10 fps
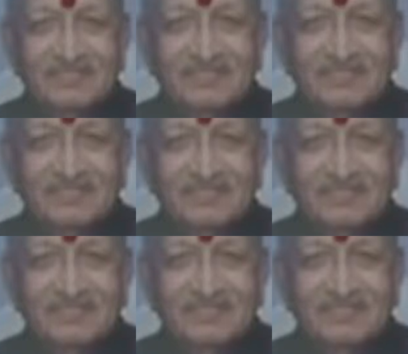
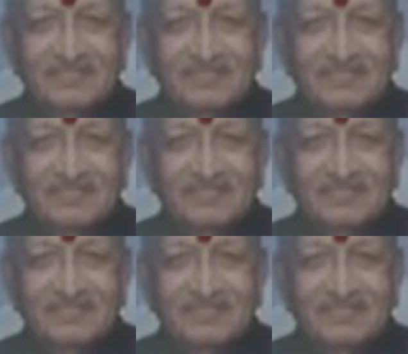
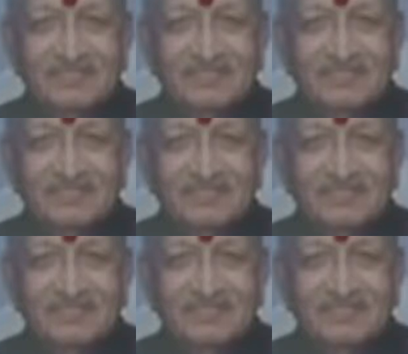
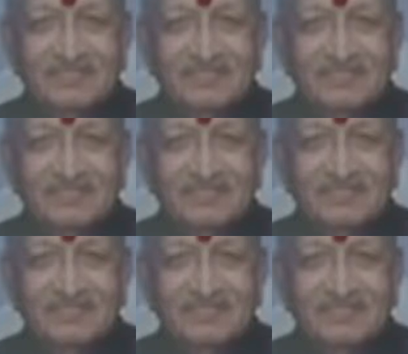
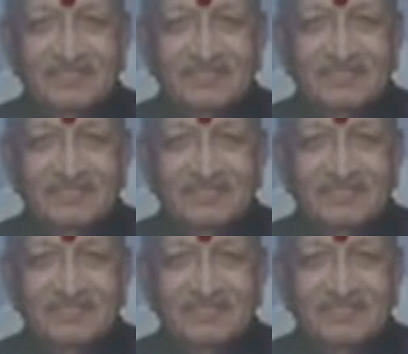This person isn't speaking.